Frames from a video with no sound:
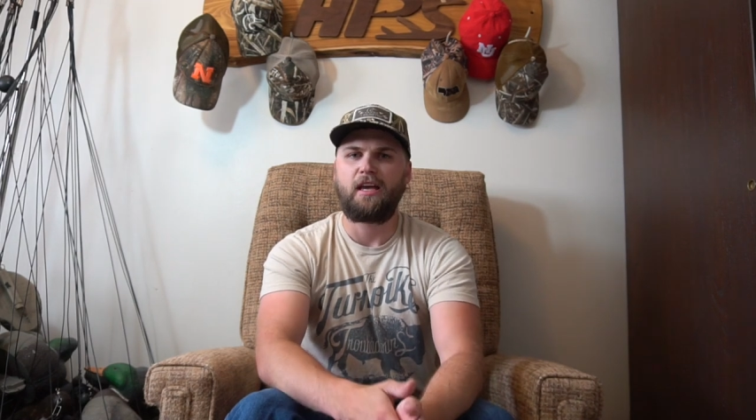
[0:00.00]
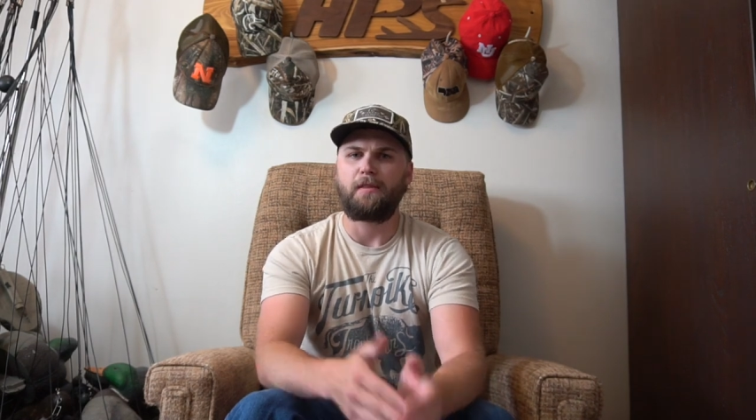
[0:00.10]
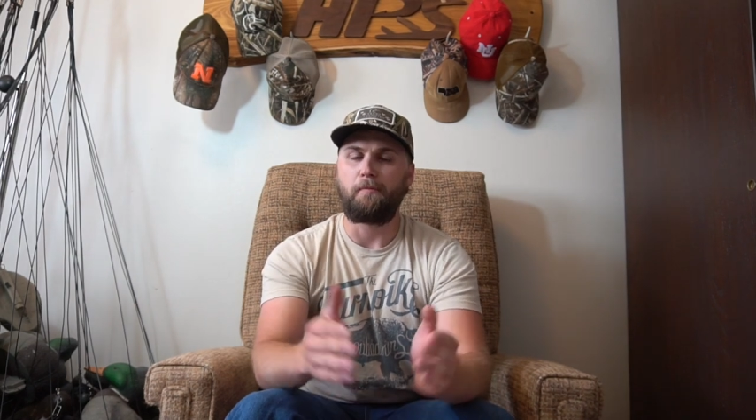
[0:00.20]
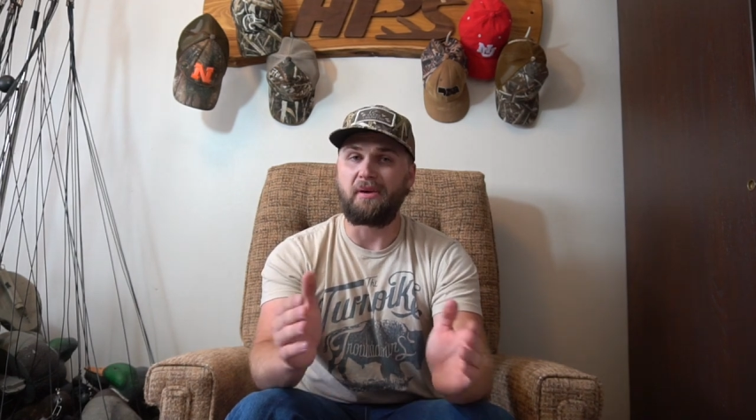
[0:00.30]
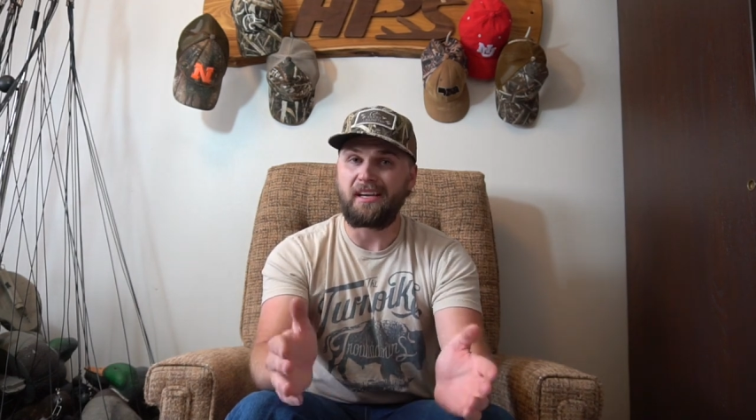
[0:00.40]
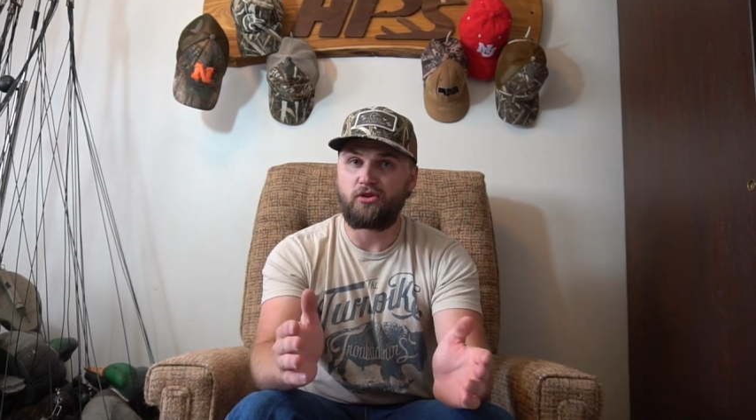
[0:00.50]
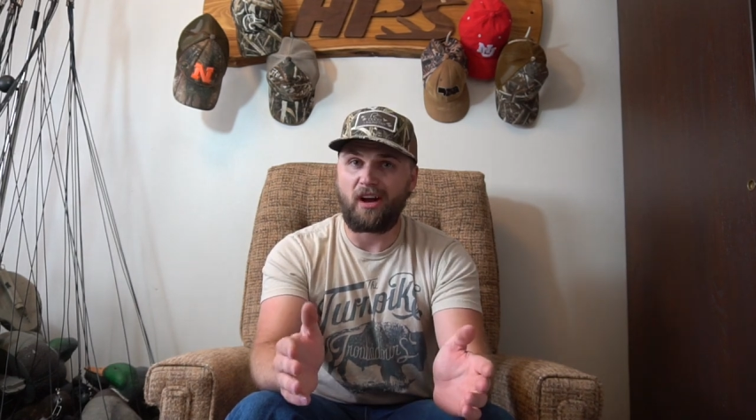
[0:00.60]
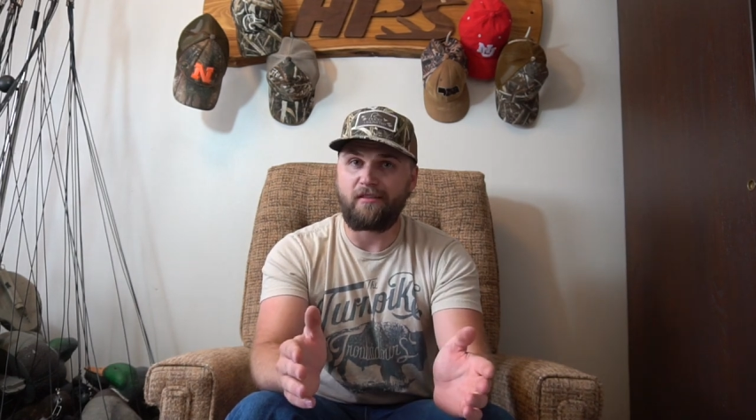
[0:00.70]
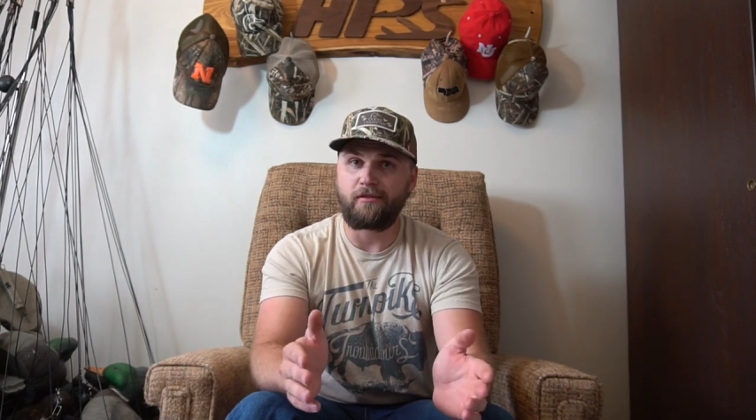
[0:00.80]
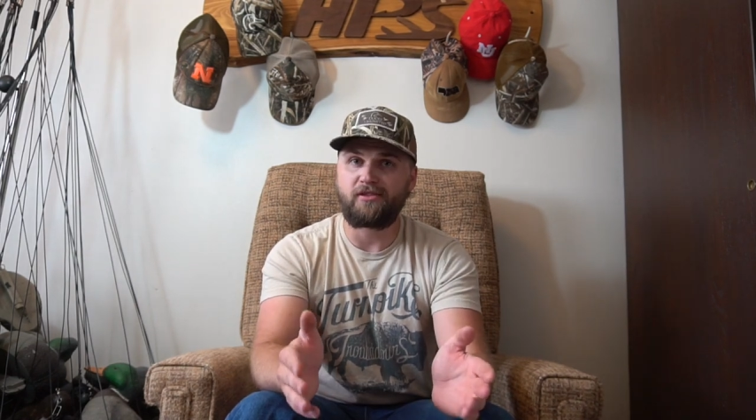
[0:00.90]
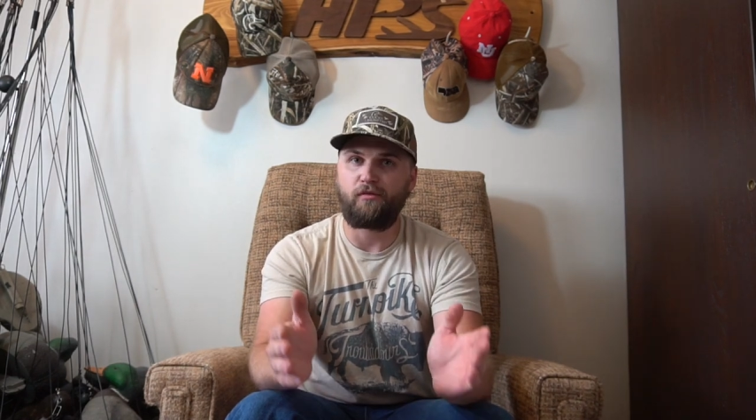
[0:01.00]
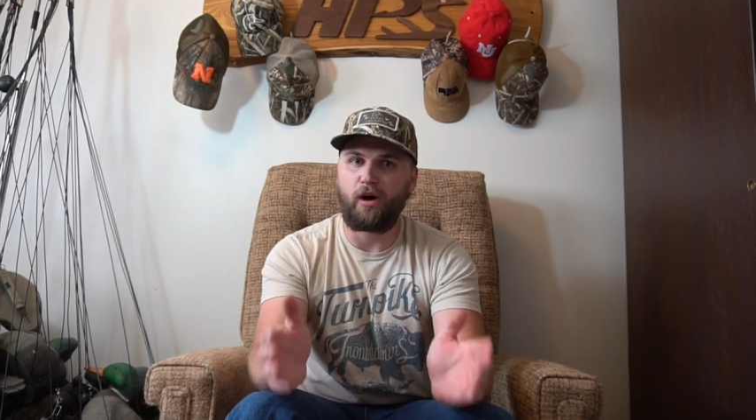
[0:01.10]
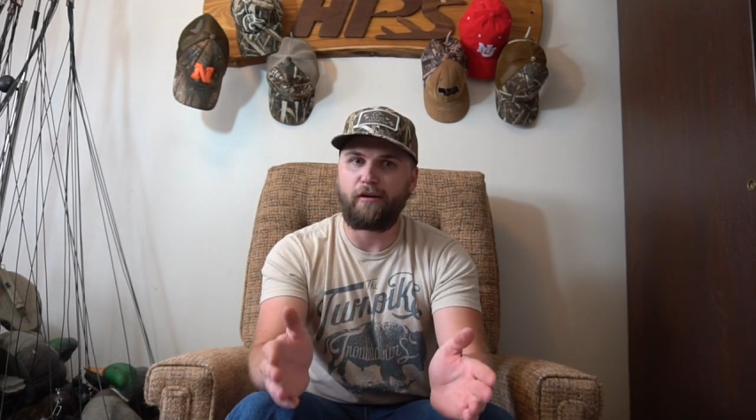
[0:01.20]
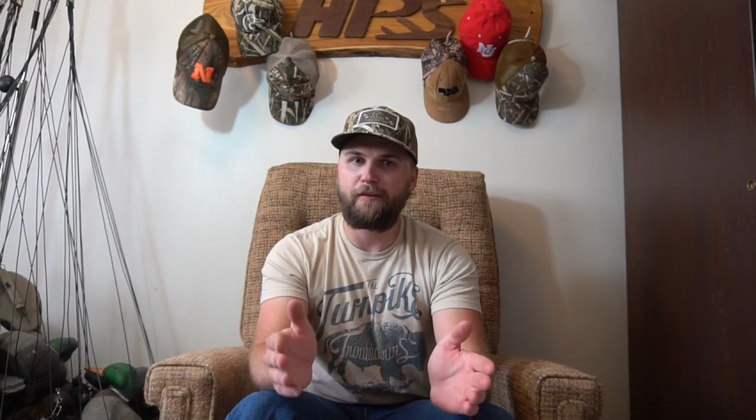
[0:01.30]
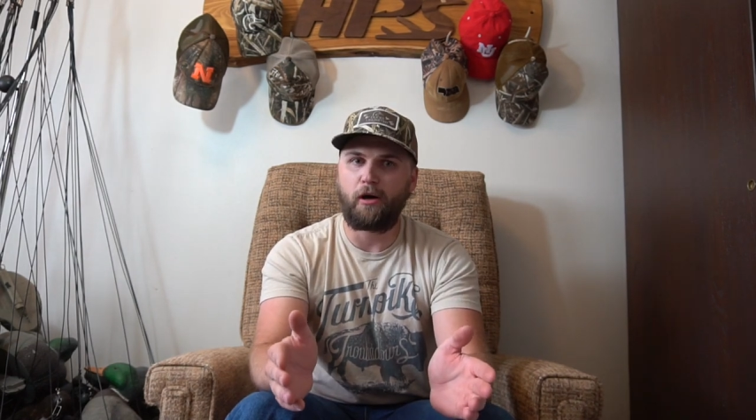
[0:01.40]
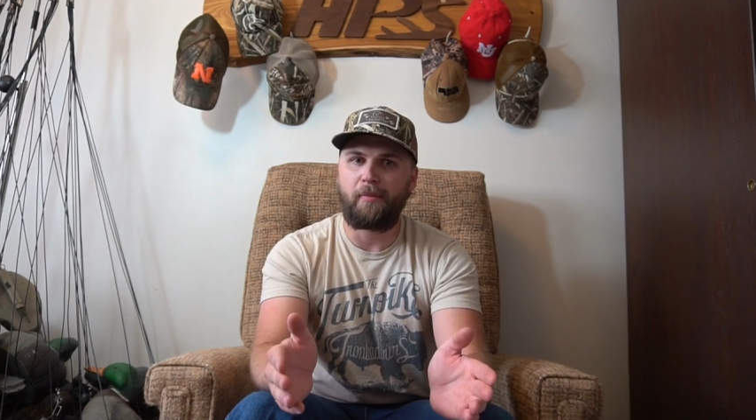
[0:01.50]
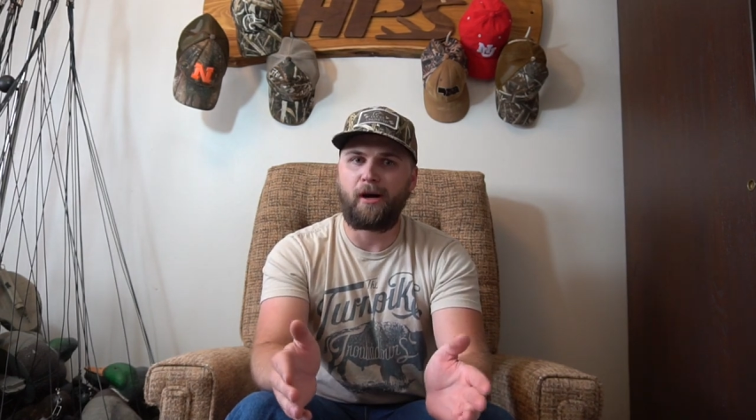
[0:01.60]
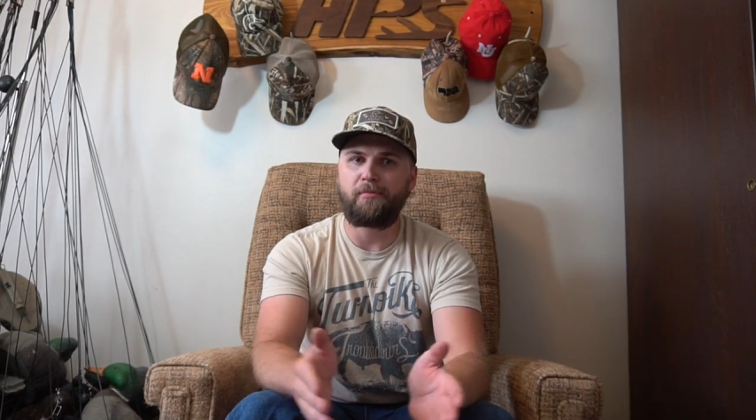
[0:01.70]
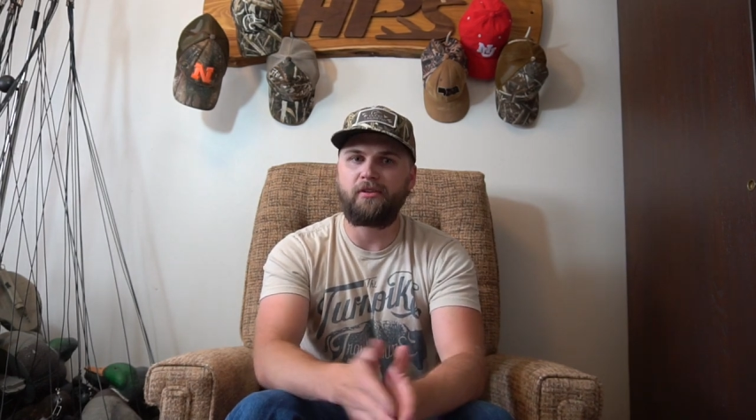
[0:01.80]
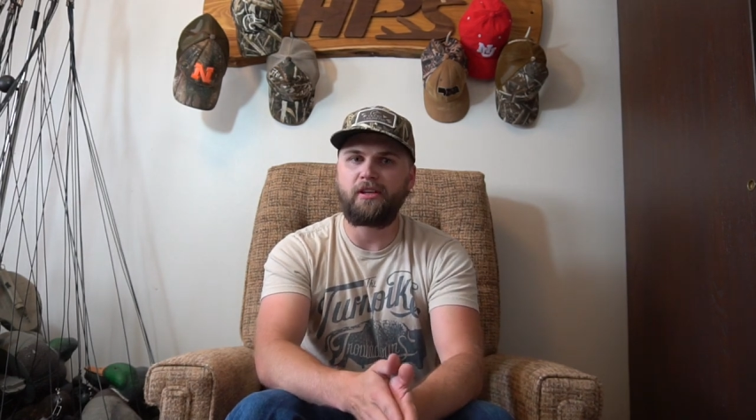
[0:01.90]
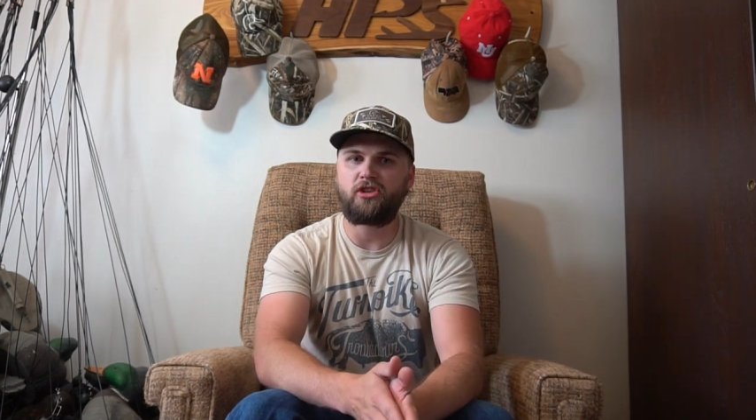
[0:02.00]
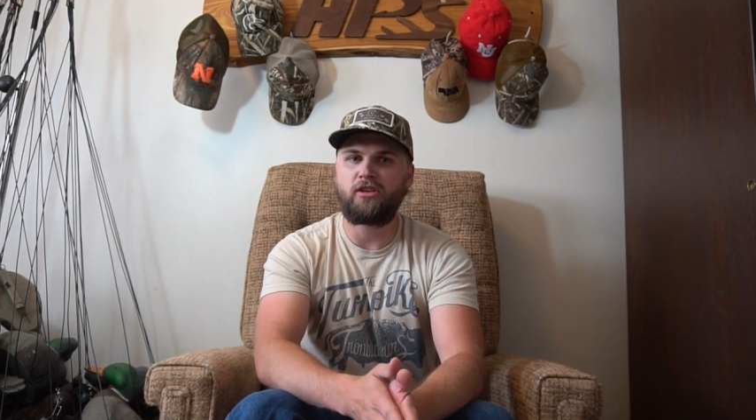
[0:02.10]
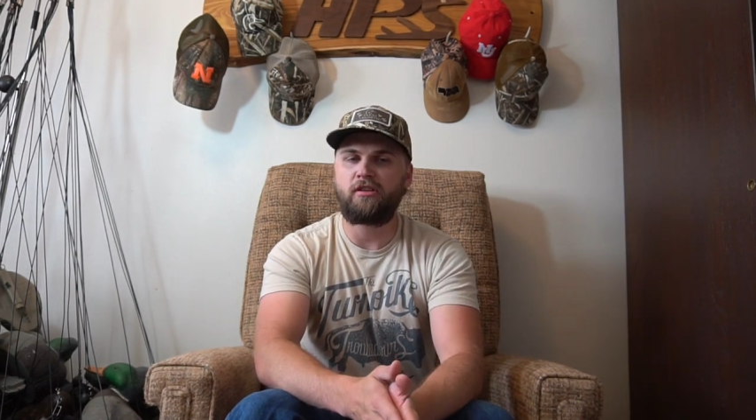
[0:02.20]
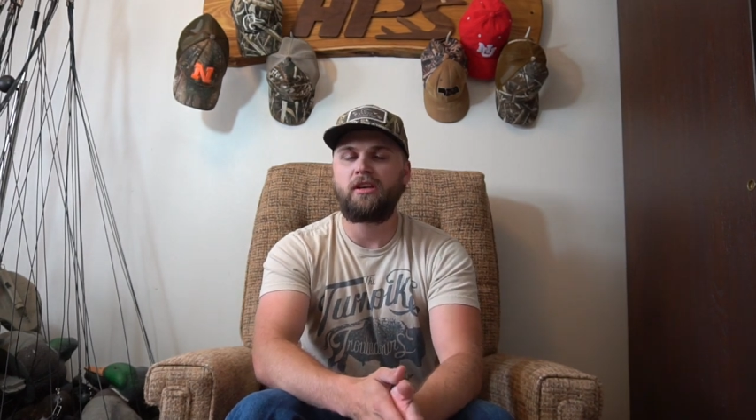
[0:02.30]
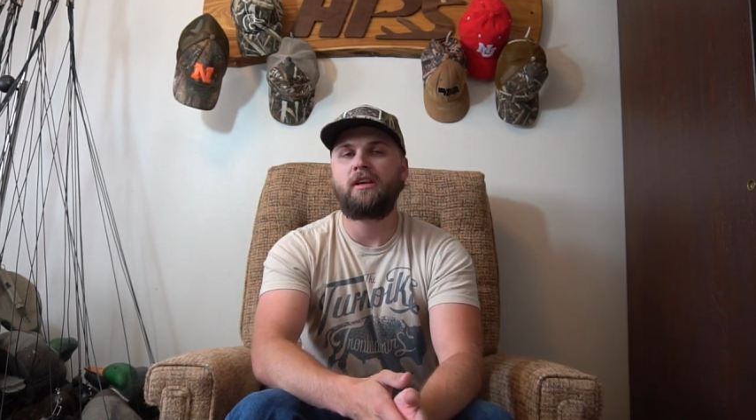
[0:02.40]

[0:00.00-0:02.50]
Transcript: The big drivers of waterfowl population,